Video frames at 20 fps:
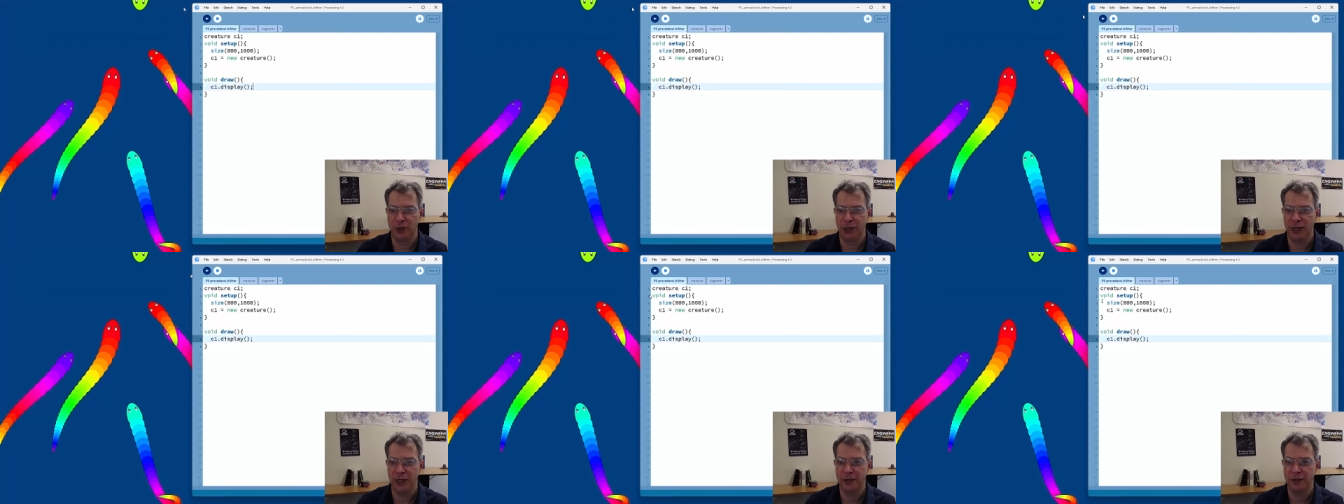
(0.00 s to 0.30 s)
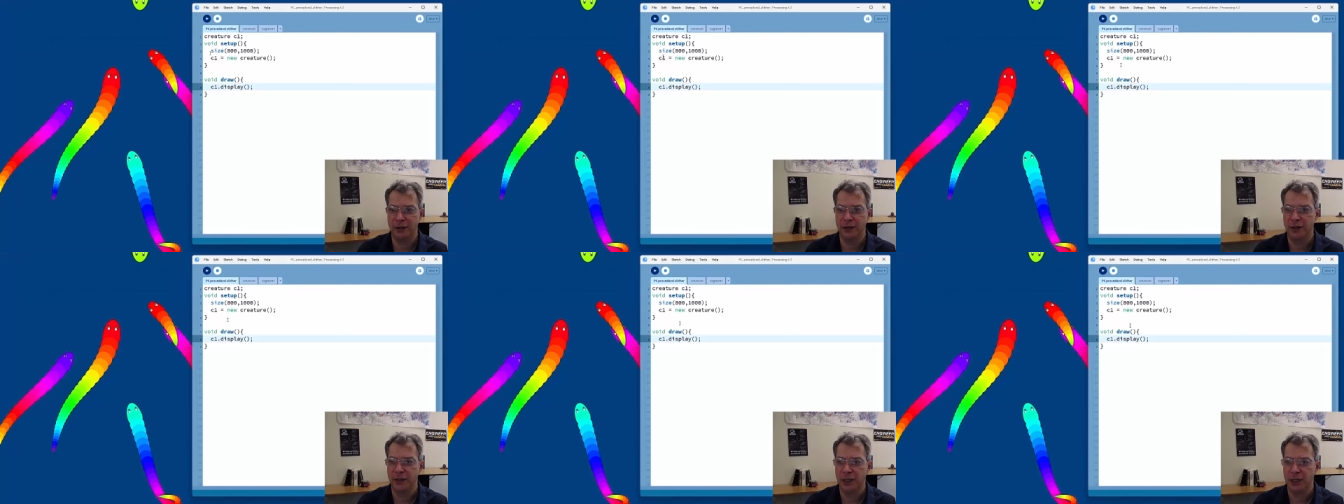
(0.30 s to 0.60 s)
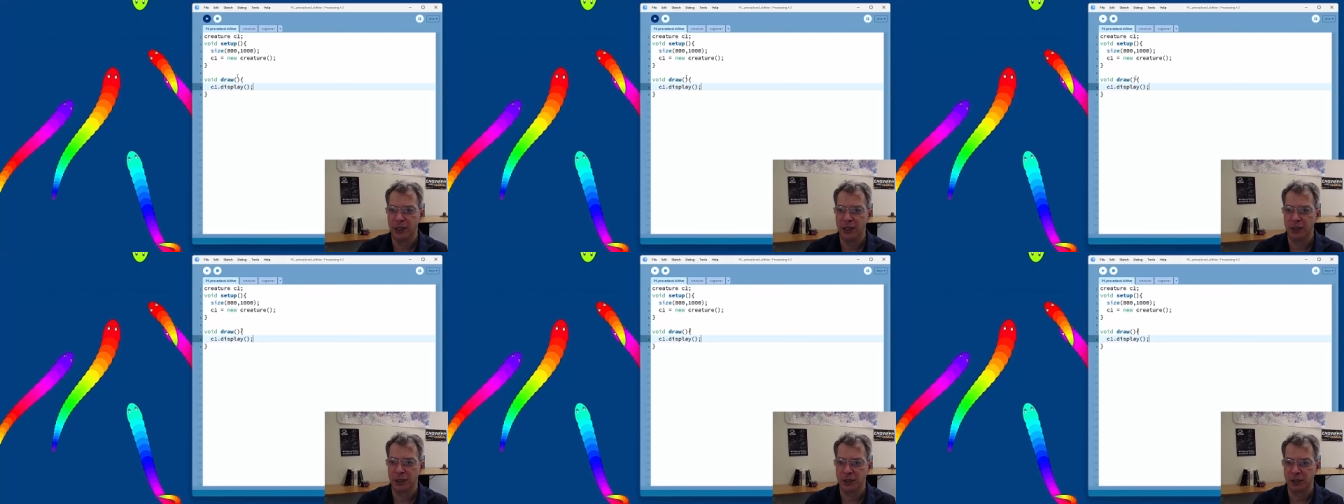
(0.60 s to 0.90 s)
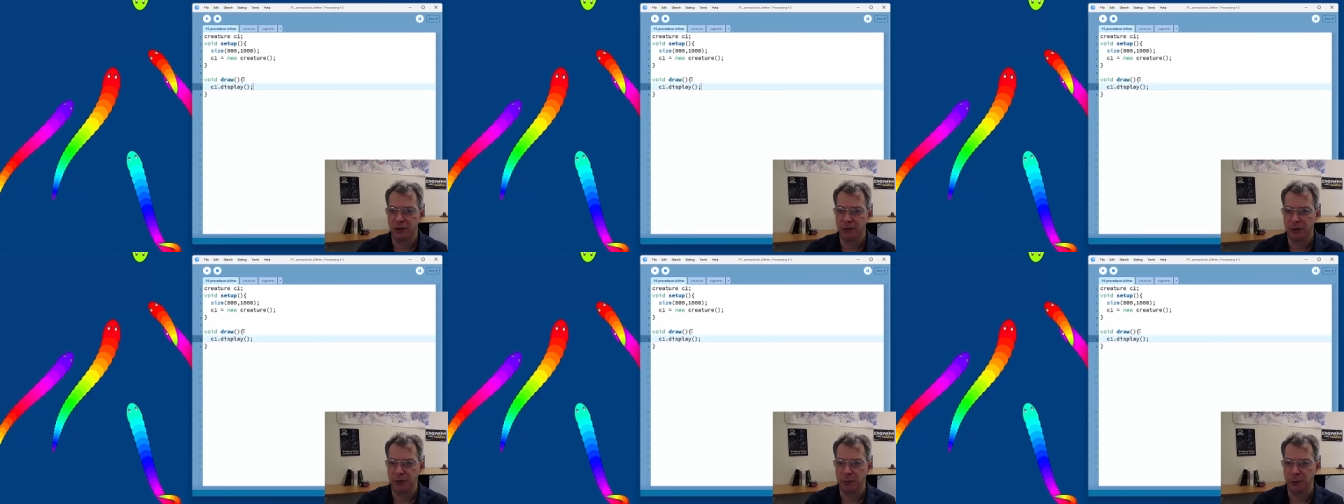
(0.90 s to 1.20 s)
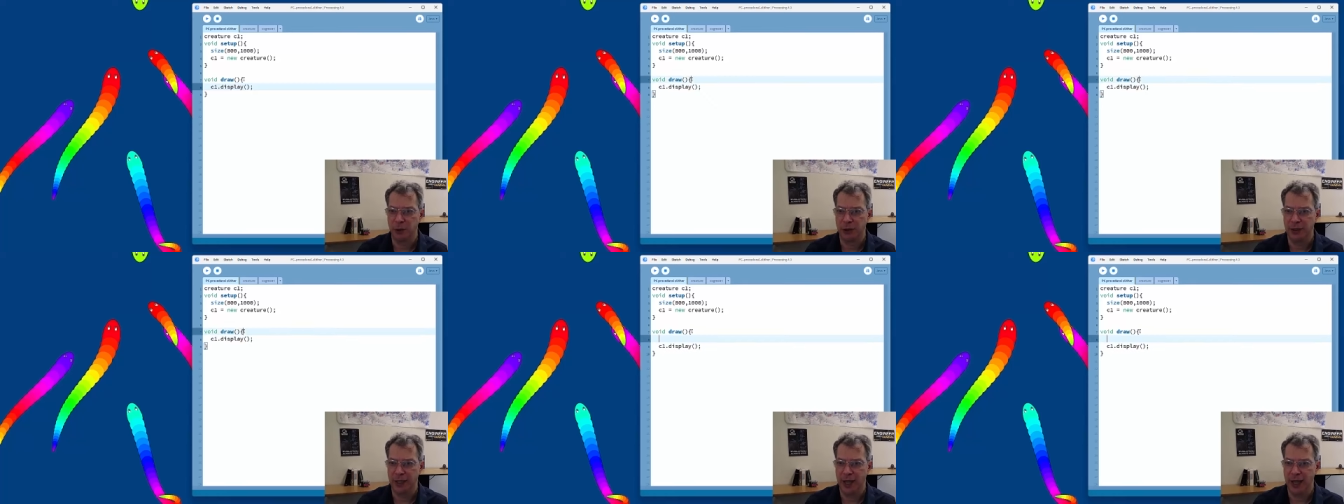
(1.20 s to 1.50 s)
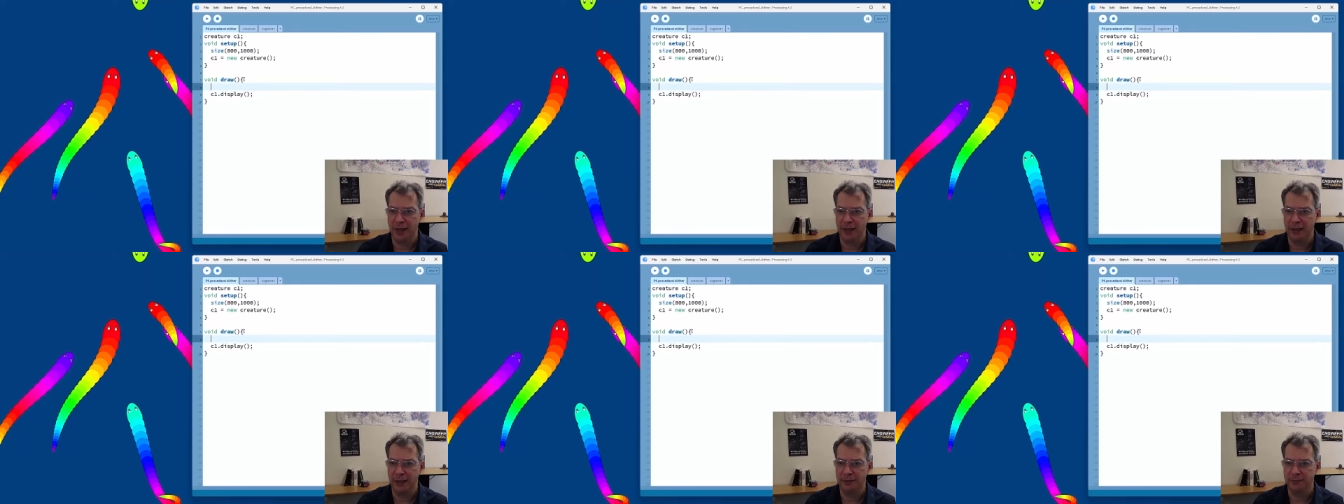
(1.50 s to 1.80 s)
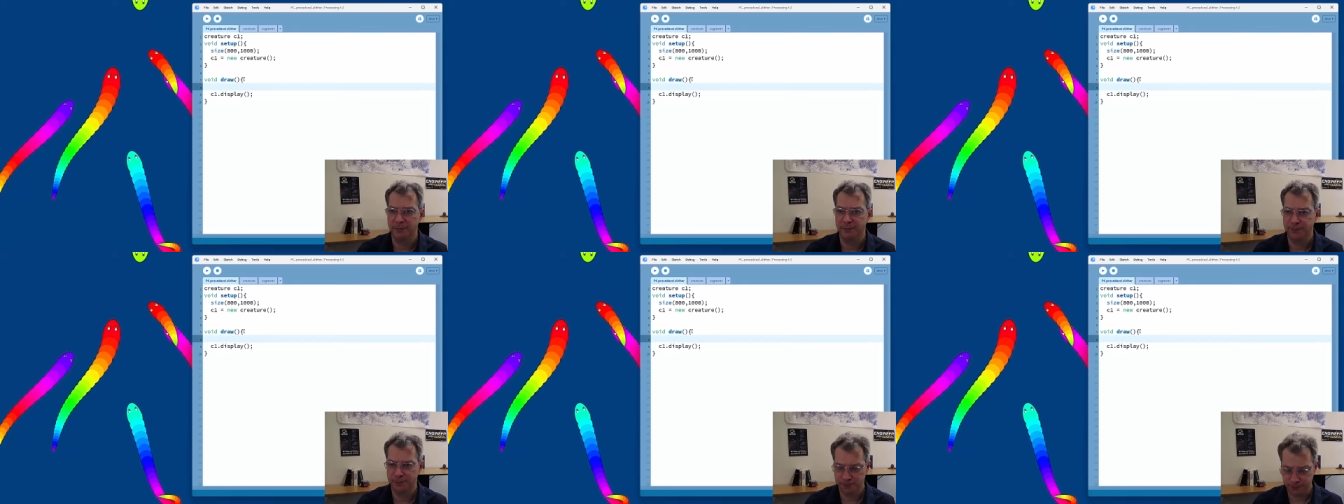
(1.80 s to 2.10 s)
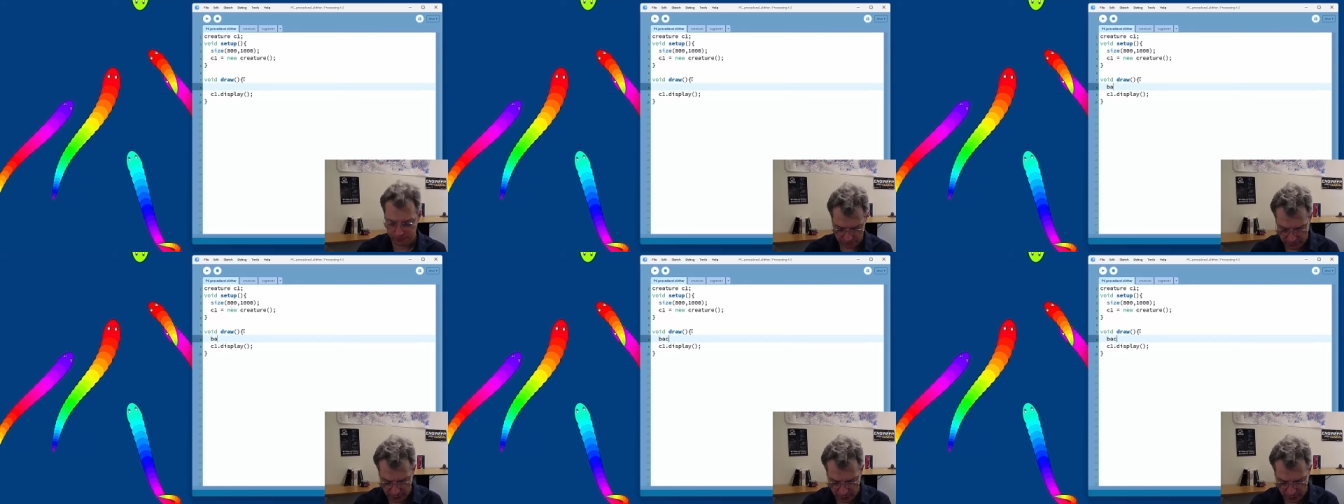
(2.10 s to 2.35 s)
over again. So let me put that in.